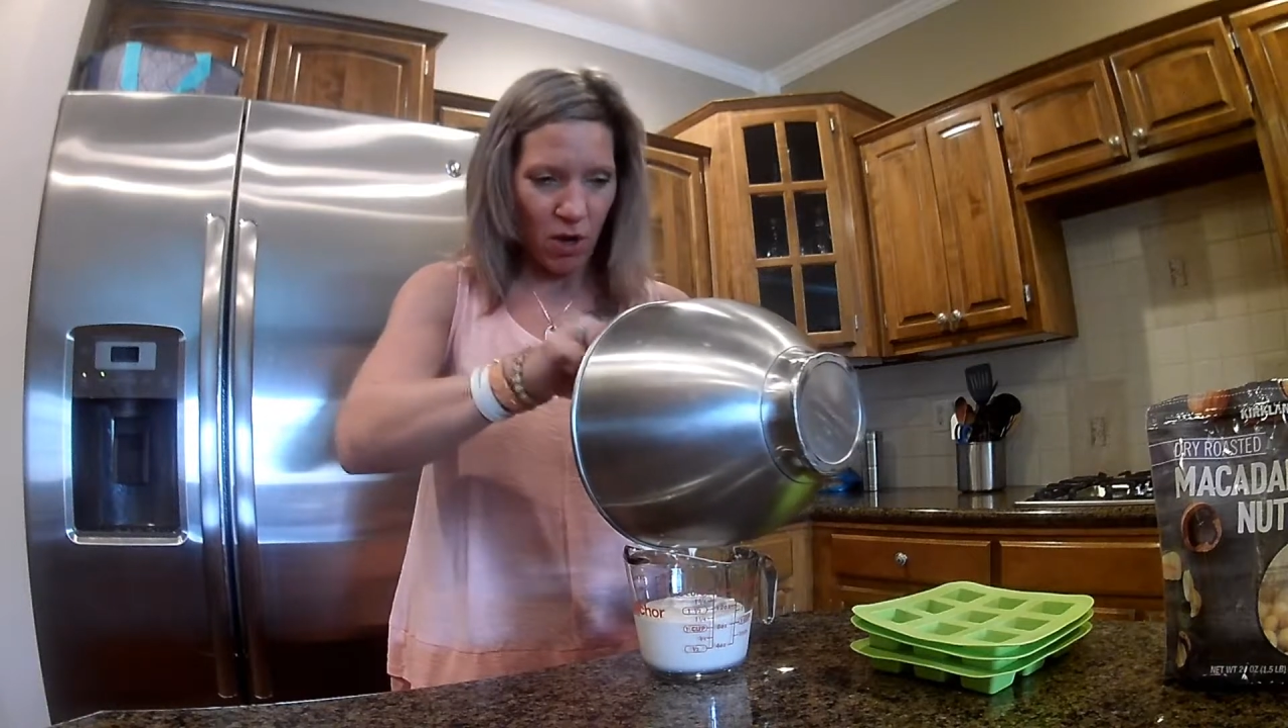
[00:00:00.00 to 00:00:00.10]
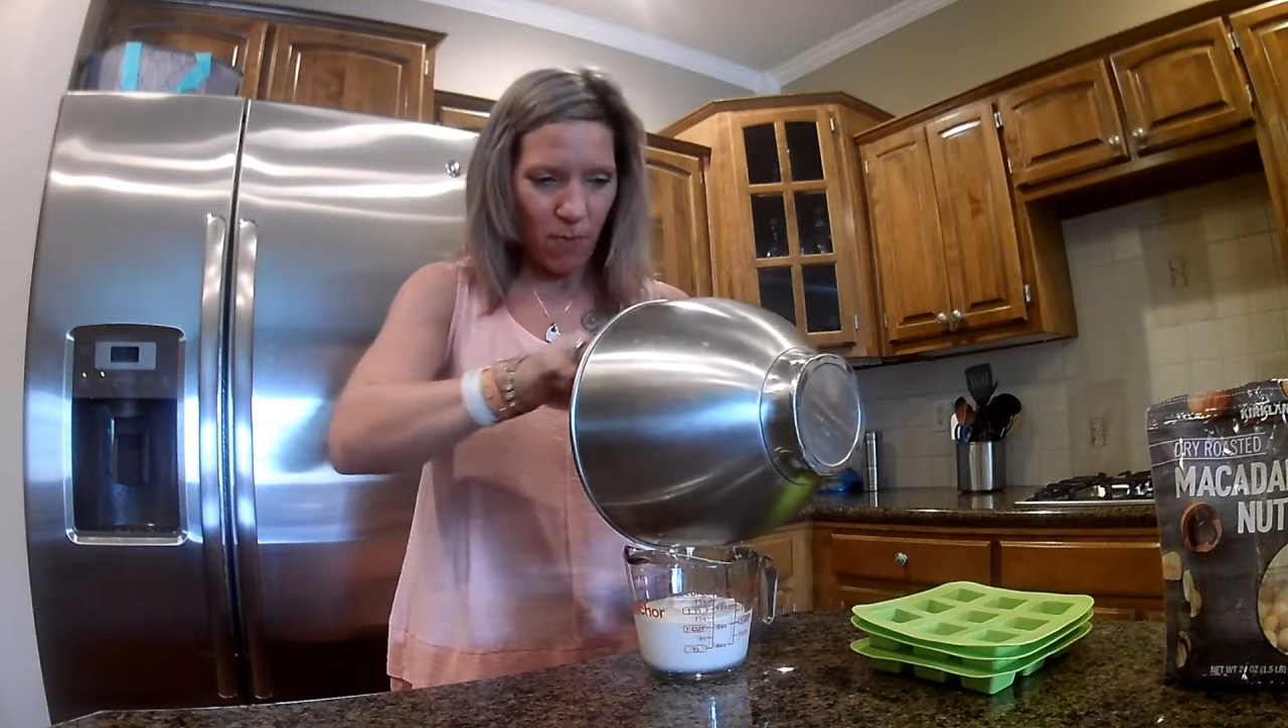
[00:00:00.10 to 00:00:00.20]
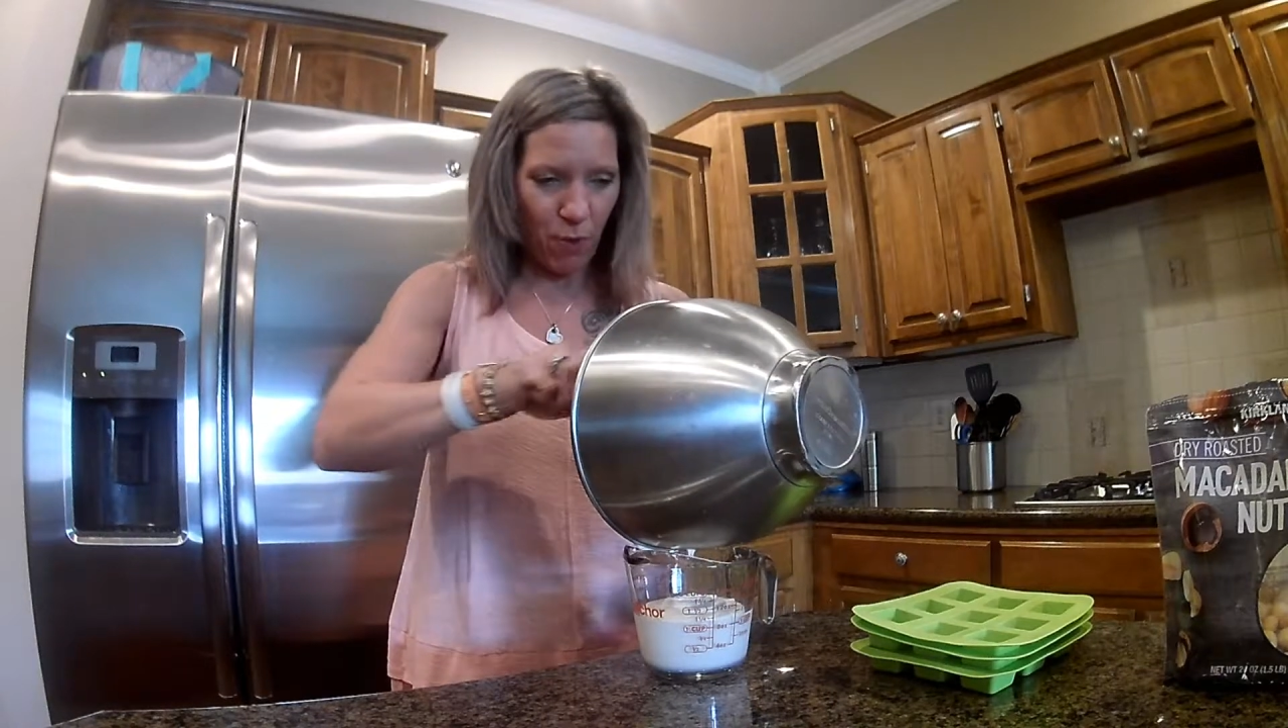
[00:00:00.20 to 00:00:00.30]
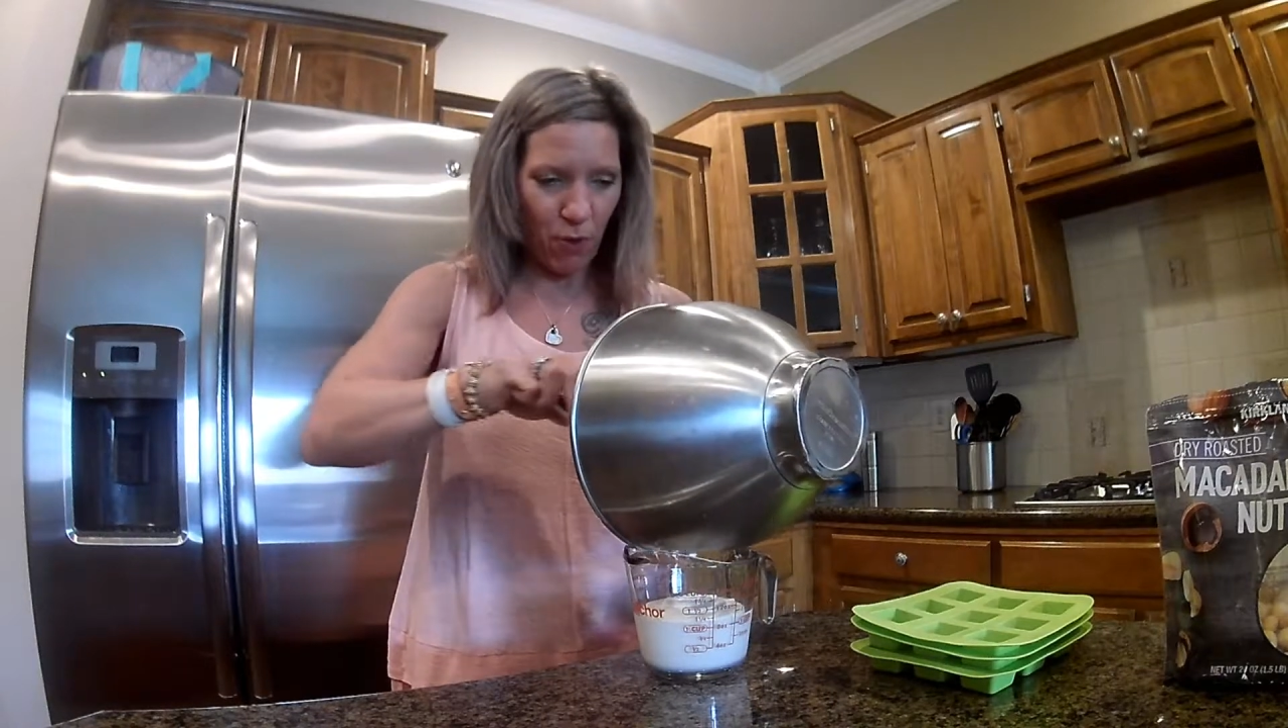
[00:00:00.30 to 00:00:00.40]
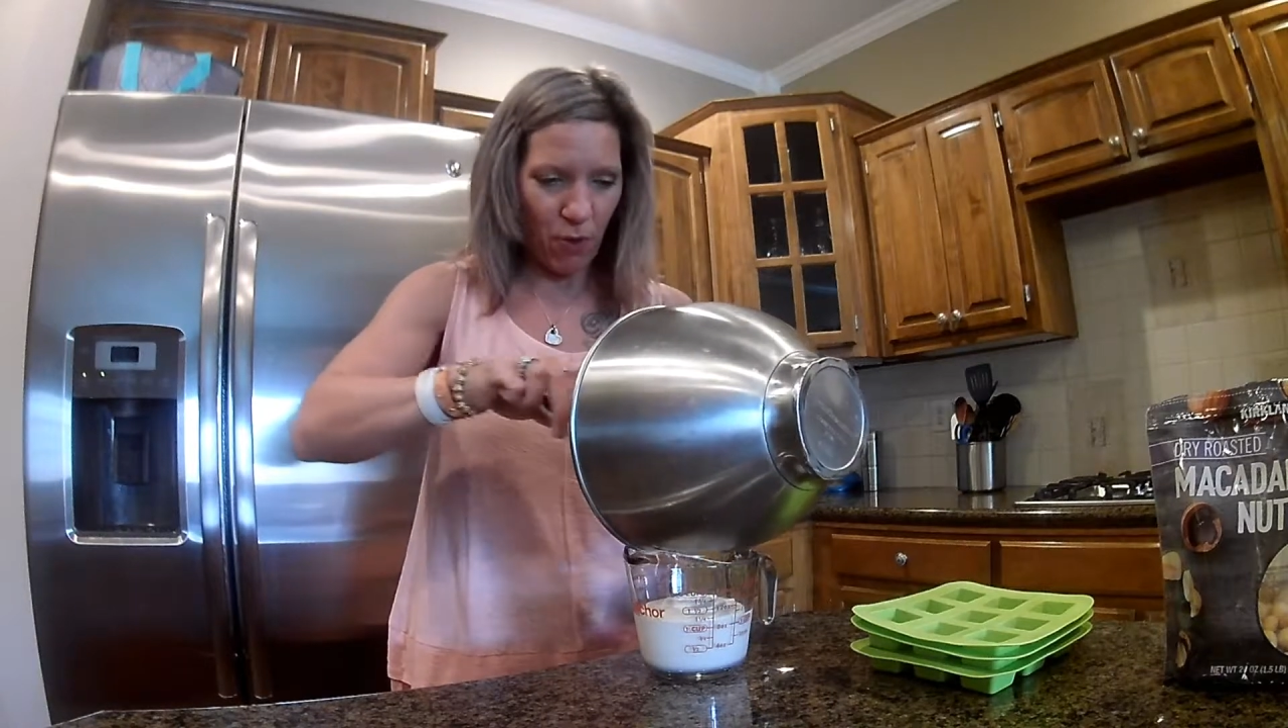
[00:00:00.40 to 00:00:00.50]

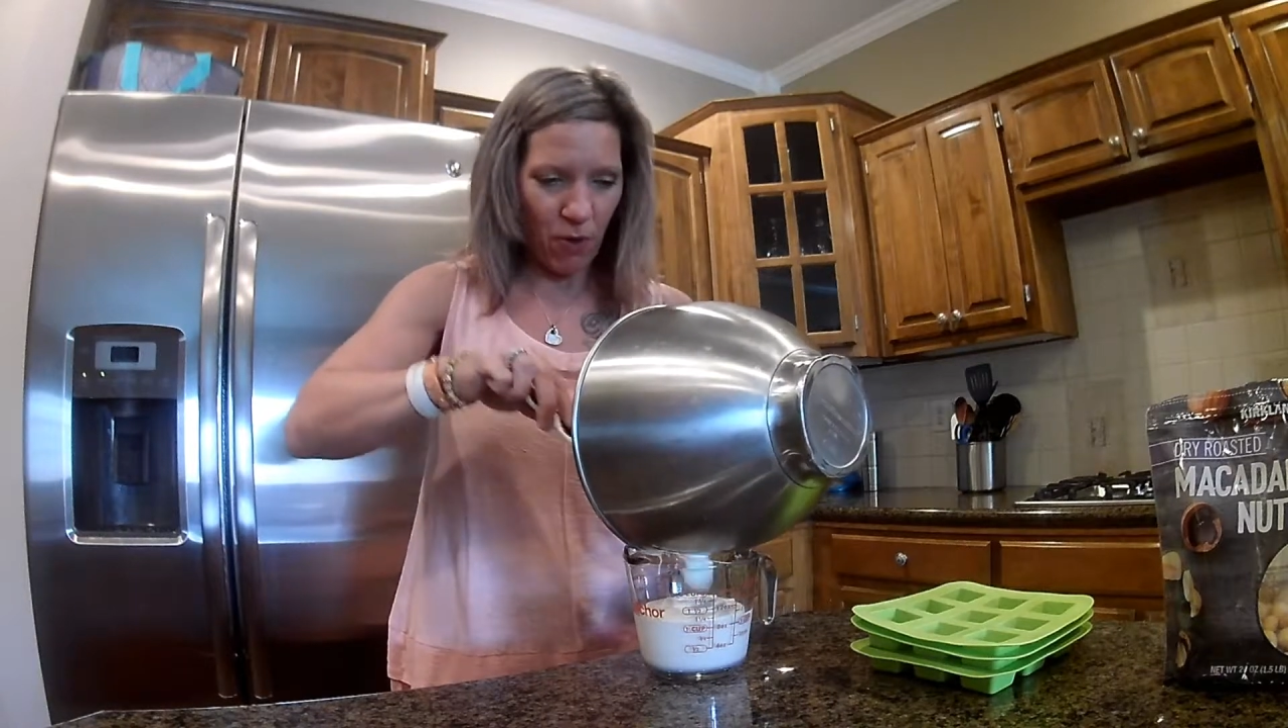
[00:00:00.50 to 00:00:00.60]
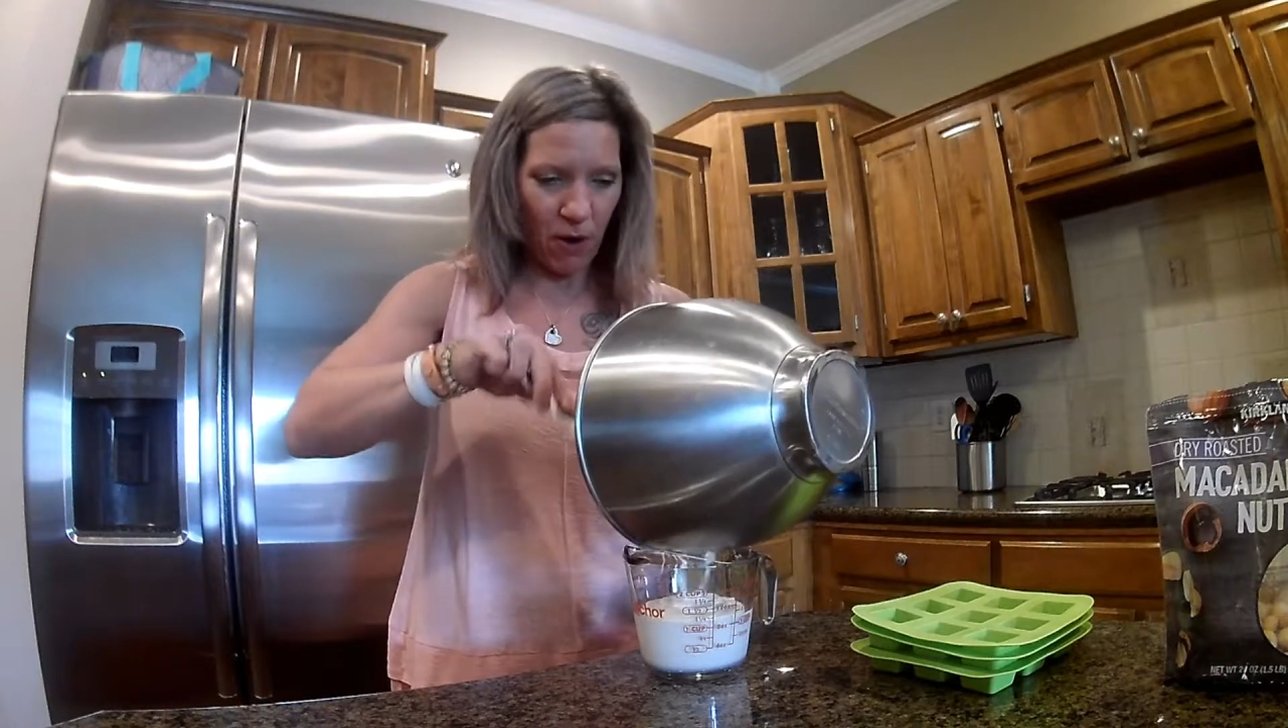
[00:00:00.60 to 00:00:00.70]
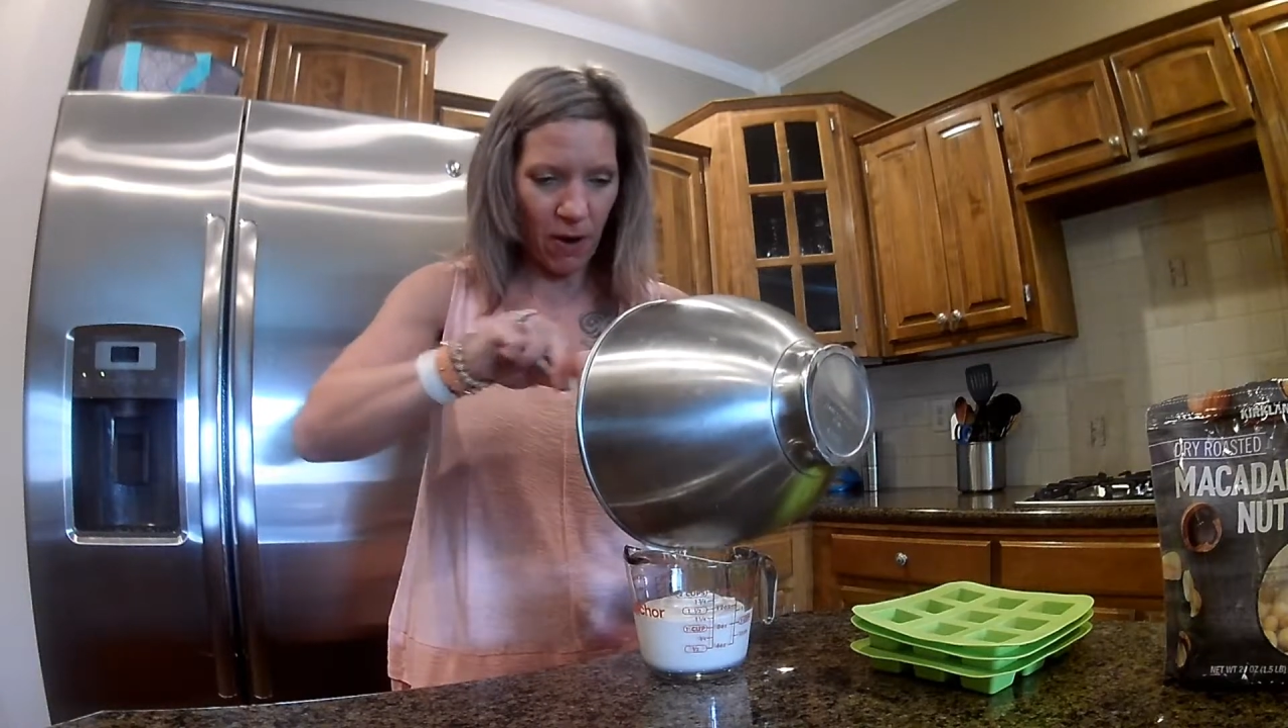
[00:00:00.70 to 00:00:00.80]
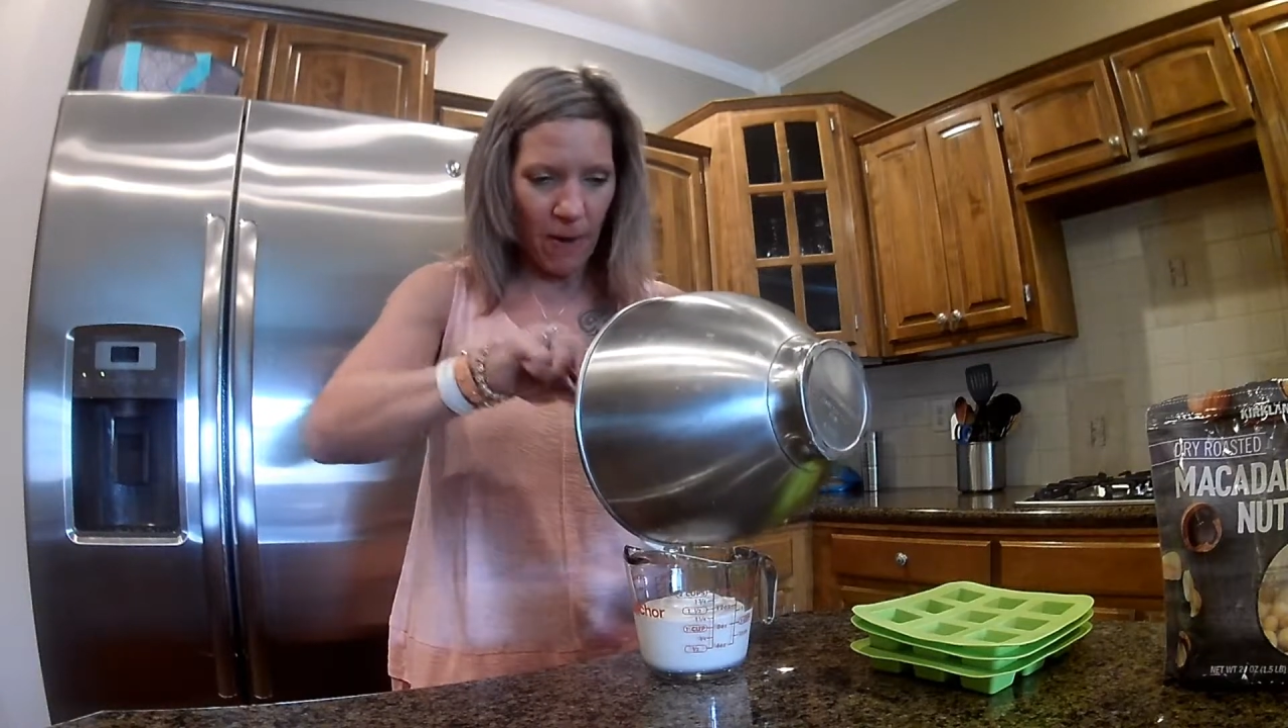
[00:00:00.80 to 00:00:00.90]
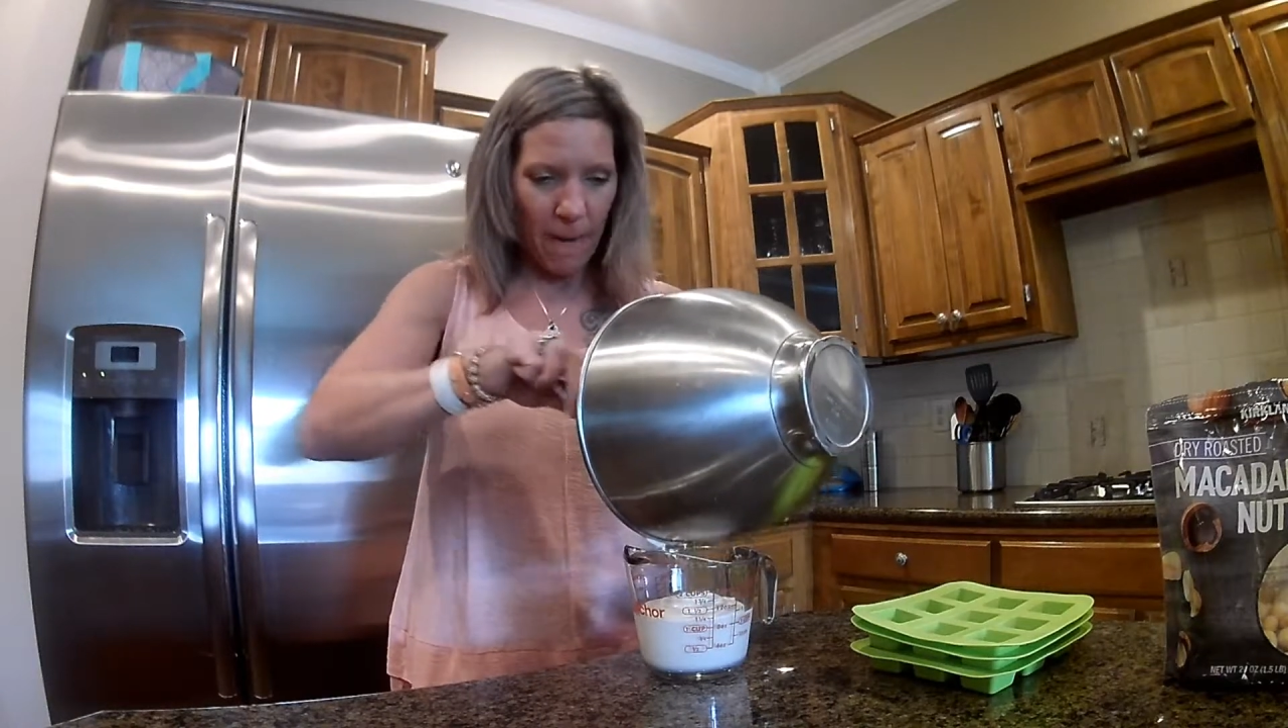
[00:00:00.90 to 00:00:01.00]

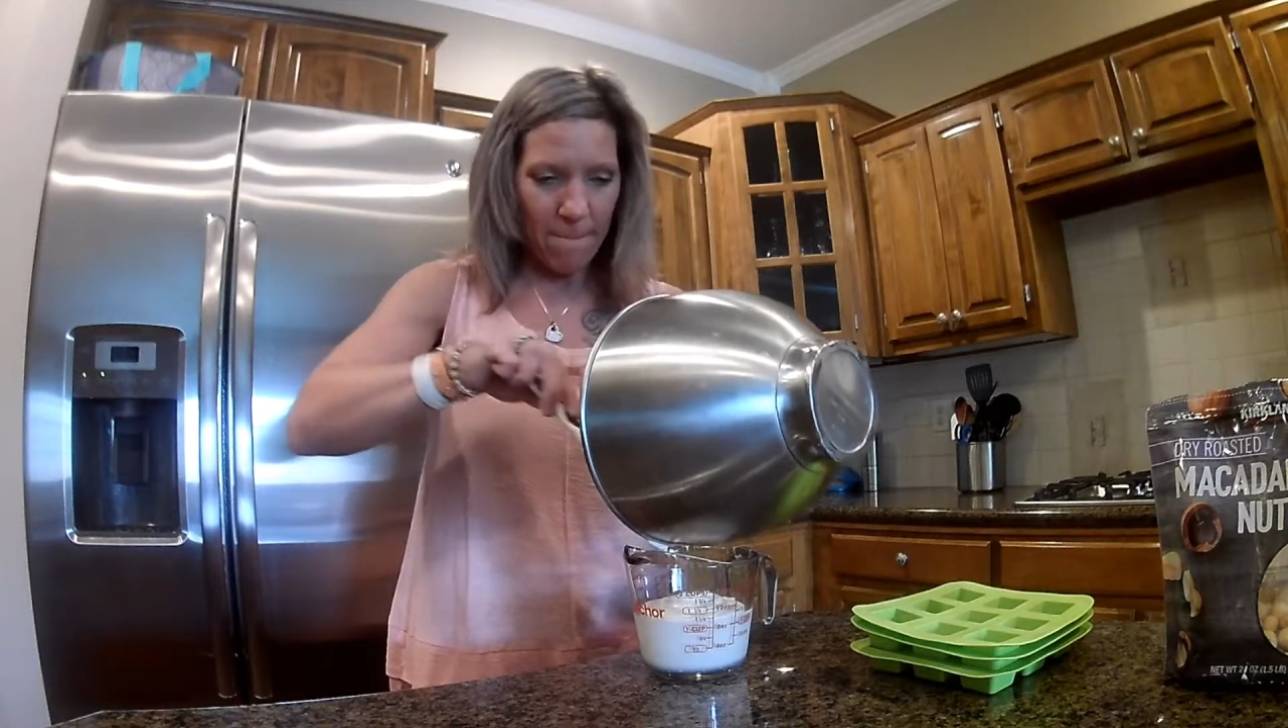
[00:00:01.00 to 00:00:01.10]
pour